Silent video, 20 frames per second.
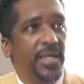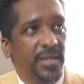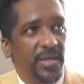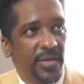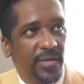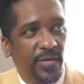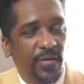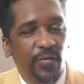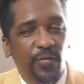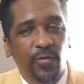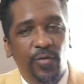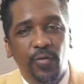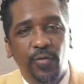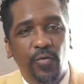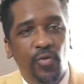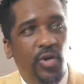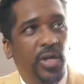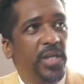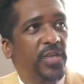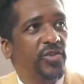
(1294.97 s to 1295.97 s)
here for
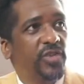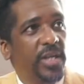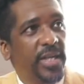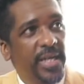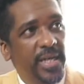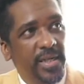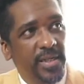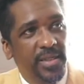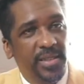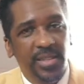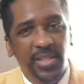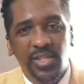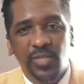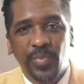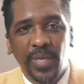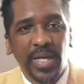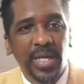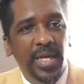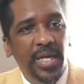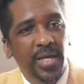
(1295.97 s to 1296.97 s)
400 years.
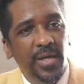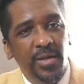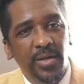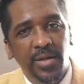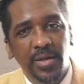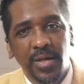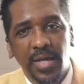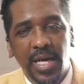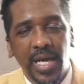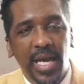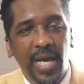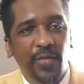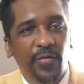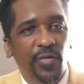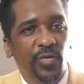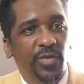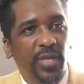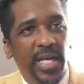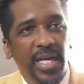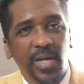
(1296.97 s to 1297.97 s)
It's been here
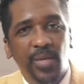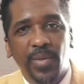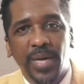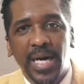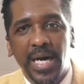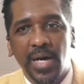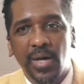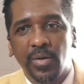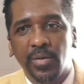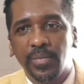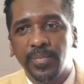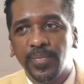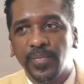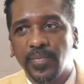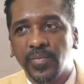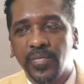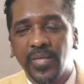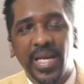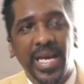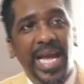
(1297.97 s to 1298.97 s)
if you think about
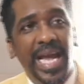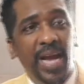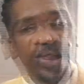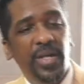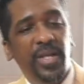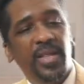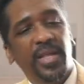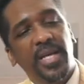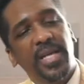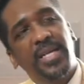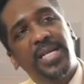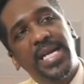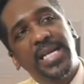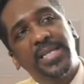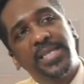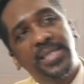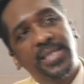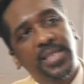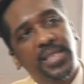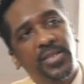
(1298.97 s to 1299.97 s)

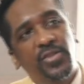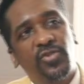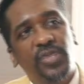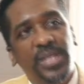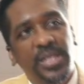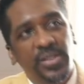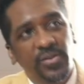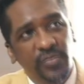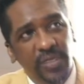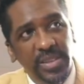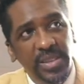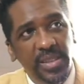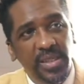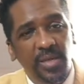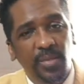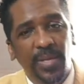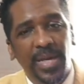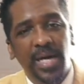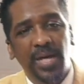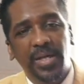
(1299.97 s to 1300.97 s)
everything that this country has
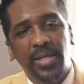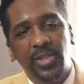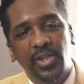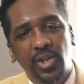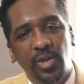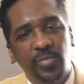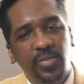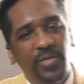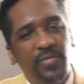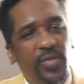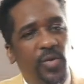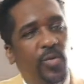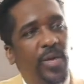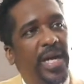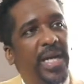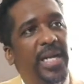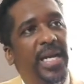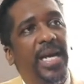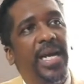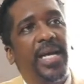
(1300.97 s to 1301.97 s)
written about in terms of
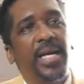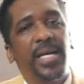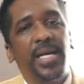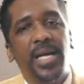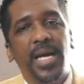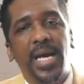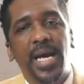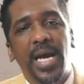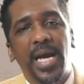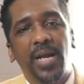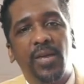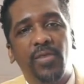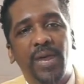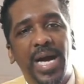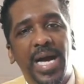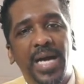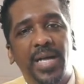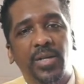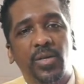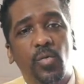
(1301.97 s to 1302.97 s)
the way they
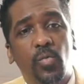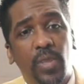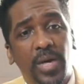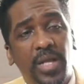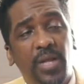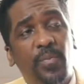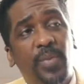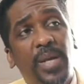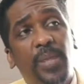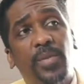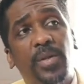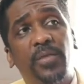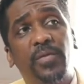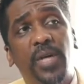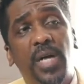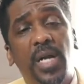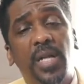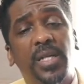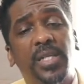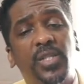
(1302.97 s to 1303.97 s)
interact with
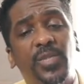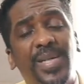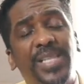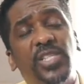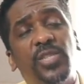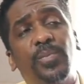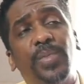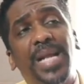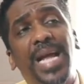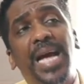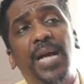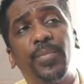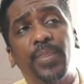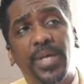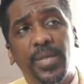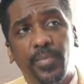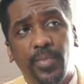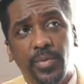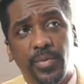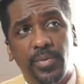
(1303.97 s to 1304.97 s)
people of color, especially
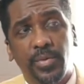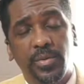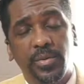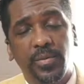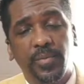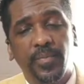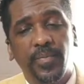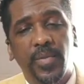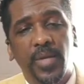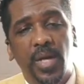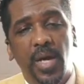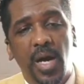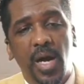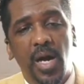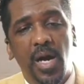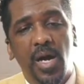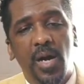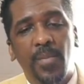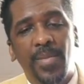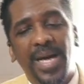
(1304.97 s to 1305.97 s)
black people.
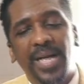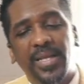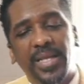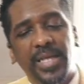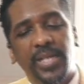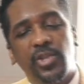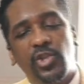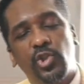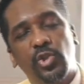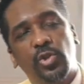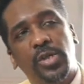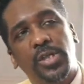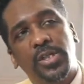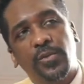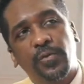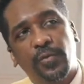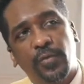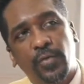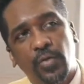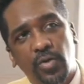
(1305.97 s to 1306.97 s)
I think
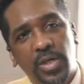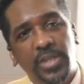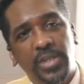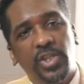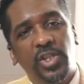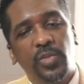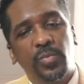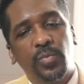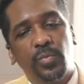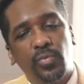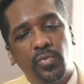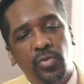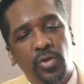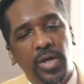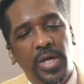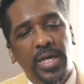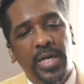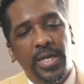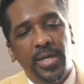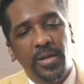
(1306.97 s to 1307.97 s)
George Floyd just
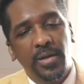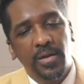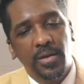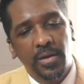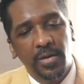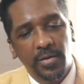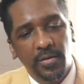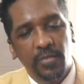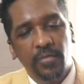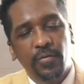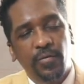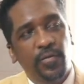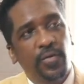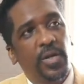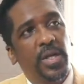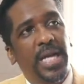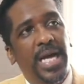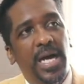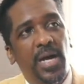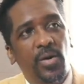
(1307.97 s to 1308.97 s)
brought it
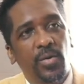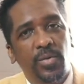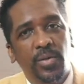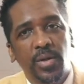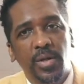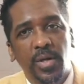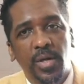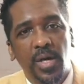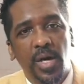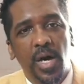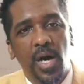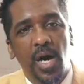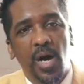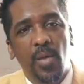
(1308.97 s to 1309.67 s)
full out,